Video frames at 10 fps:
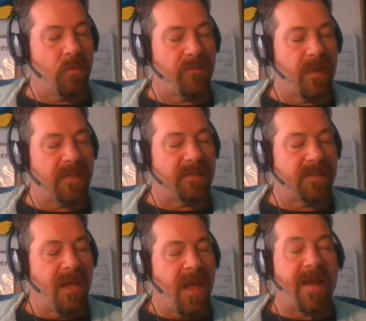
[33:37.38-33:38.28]
we
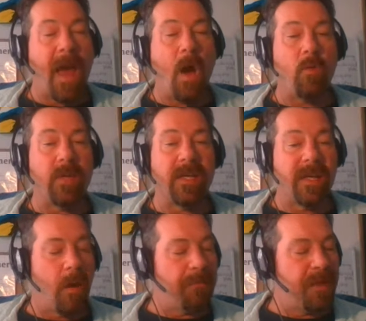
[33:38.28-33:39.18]
face and how we
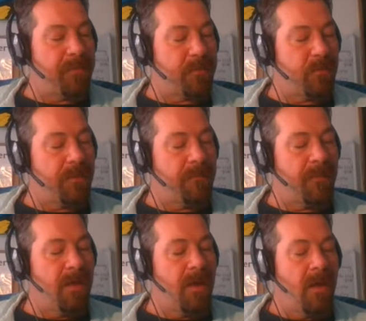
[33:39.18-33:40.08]
can help them through them.
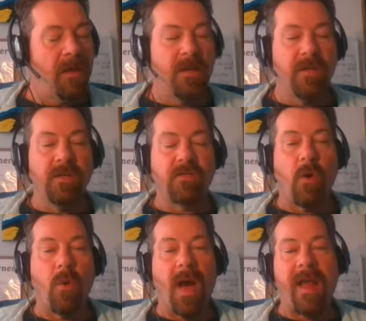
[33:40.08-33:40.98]

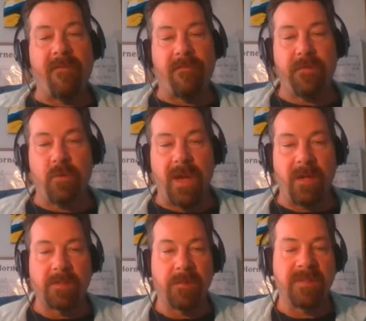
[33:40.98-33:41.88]
So I have a few
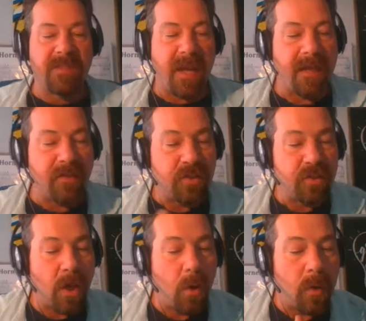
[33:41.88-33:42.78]
announcements to end the
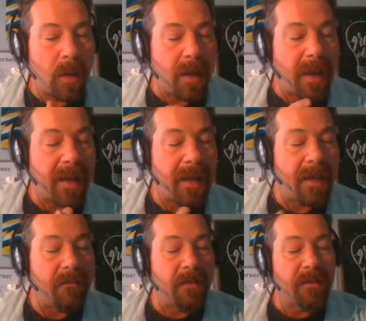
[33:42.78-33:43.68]
show,
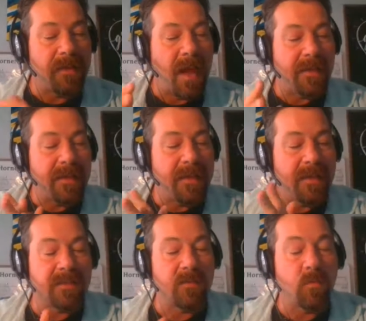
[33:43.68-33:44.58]
and that
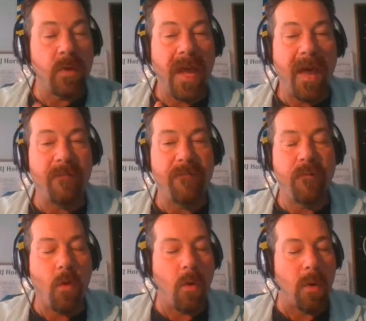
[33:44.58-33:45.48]
is we have
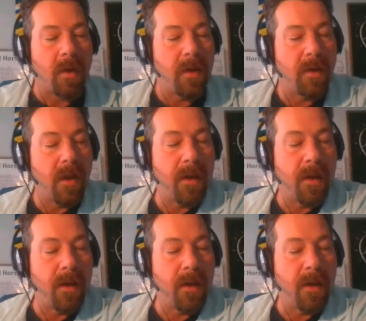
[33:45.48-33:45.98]
4